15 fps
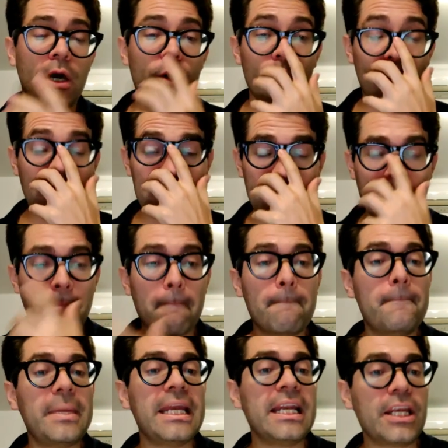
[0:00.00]
Russian
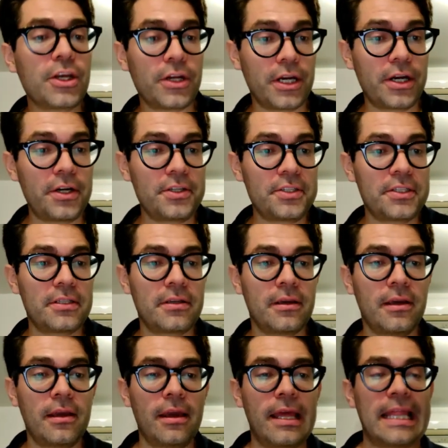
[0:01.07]
billionaires,
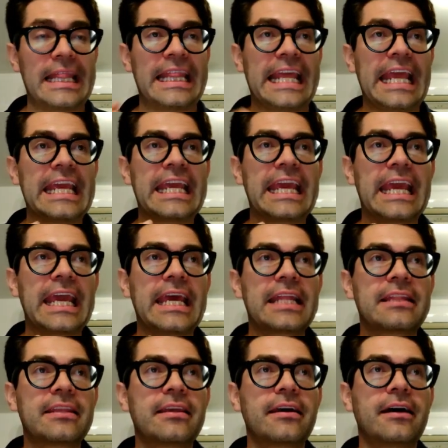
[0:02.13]
they
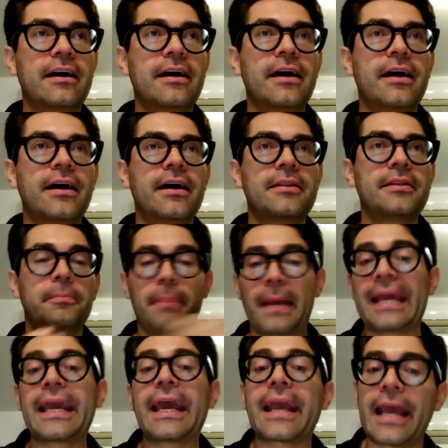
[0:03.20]
get their
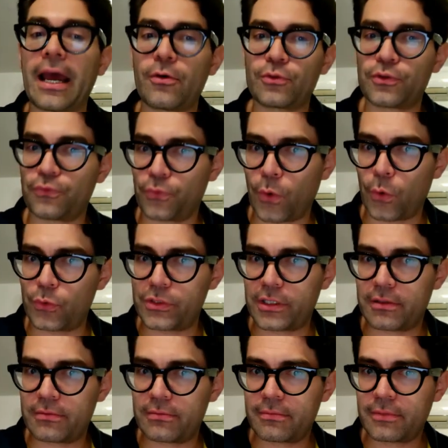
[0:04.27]
bank accounts frozen,
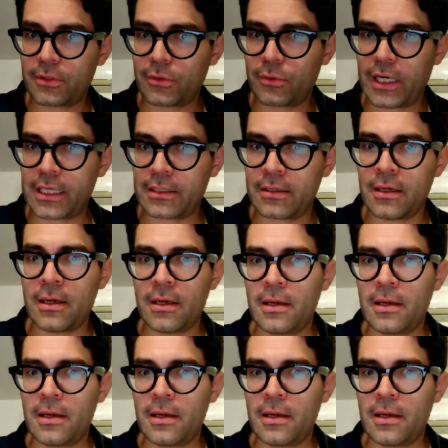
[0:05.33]
correct?